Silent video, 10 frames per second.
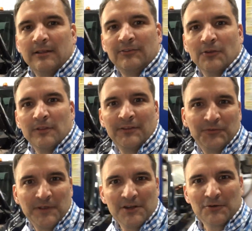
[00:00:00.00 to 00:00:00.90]
So this
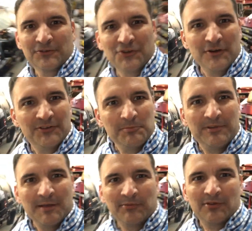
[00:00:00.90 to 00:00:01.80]
video will show you some
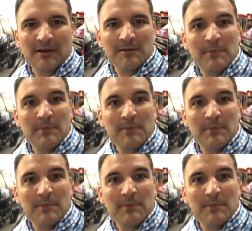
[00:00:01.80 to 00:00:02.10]
tips on